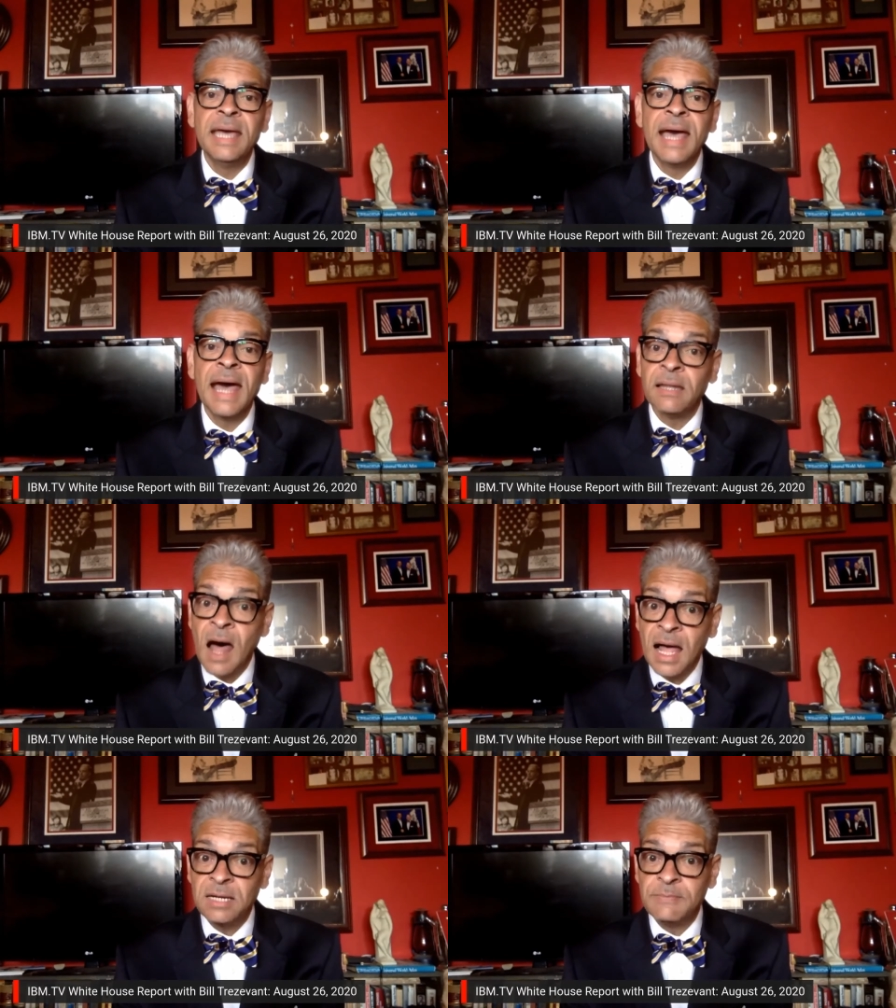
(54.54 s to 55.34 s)

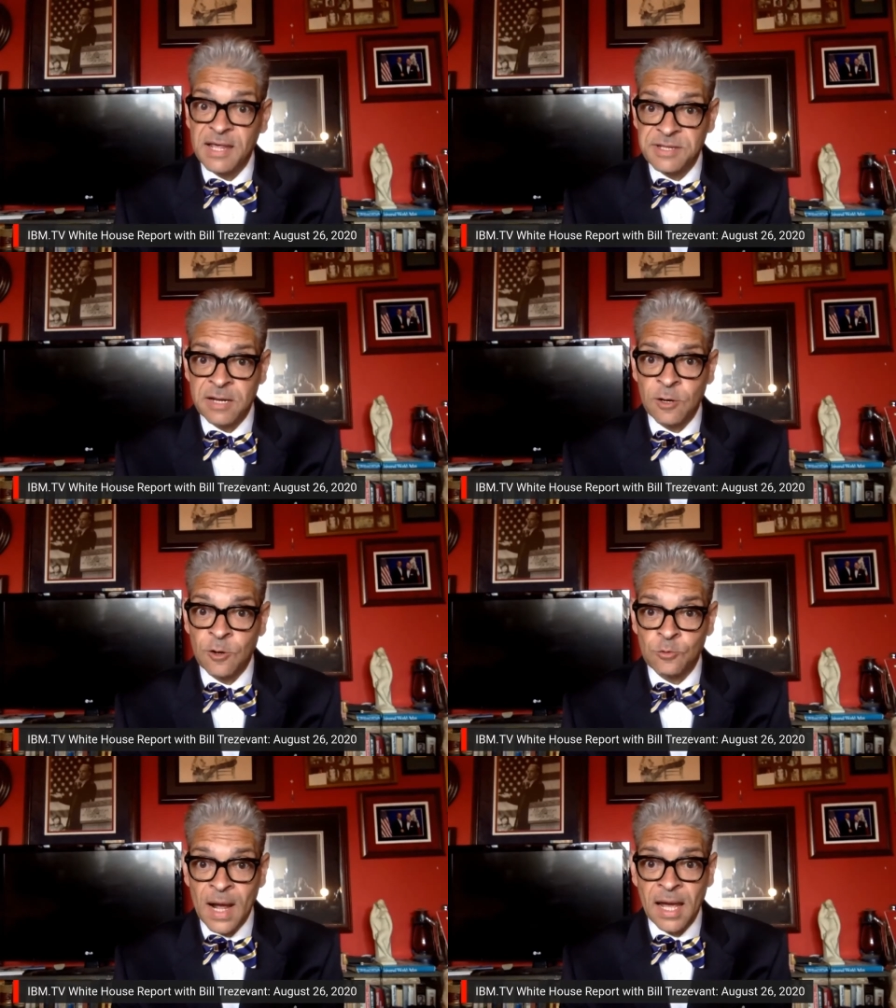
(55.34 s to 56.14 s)
Headlined by
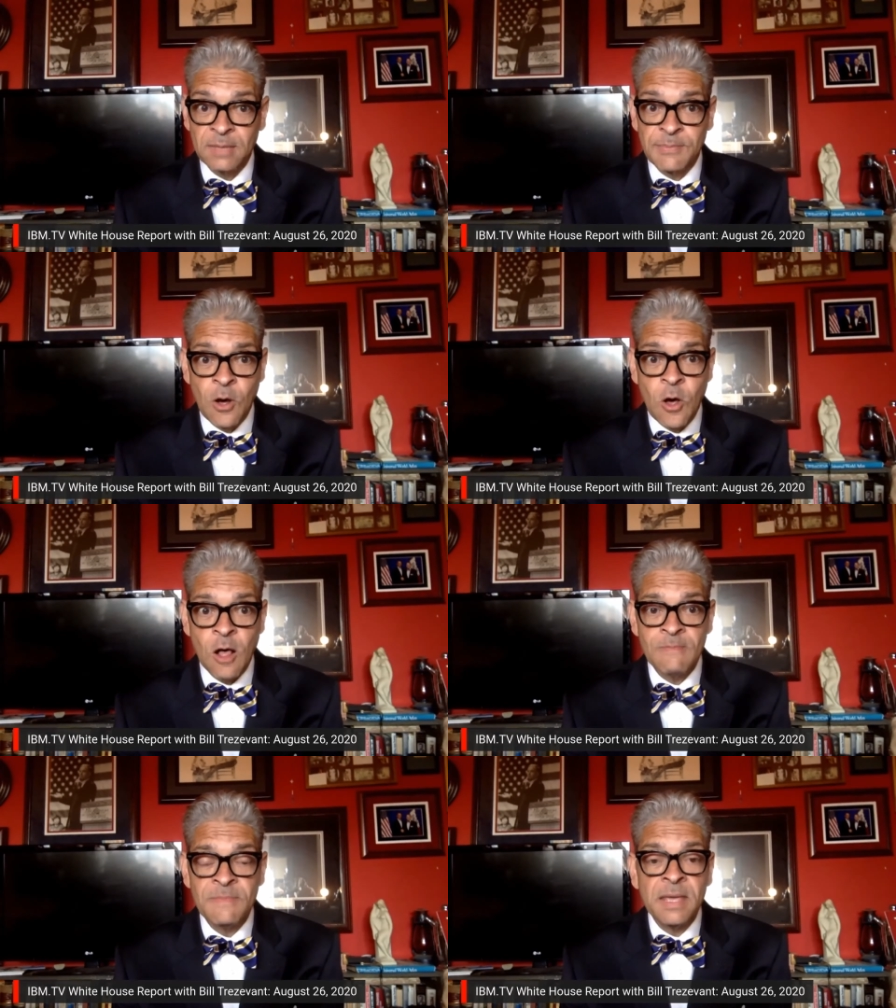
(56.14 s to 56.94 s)
Senator Rand
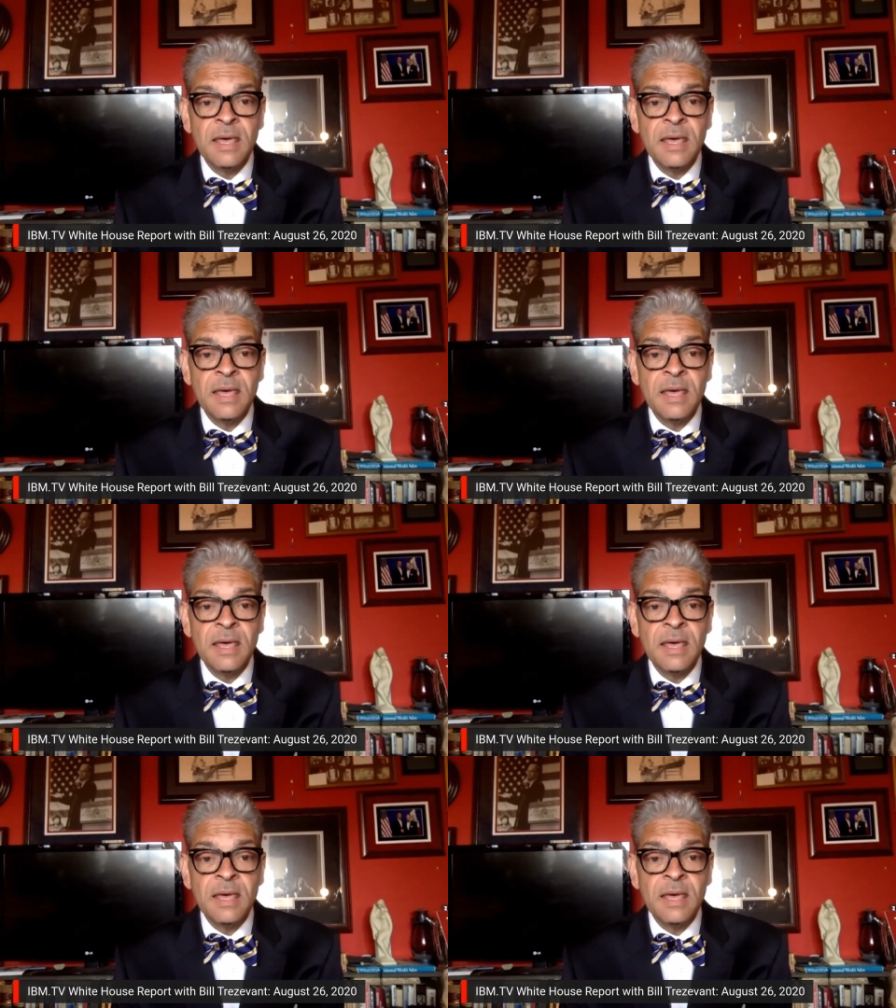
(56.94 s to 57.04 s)
Paul,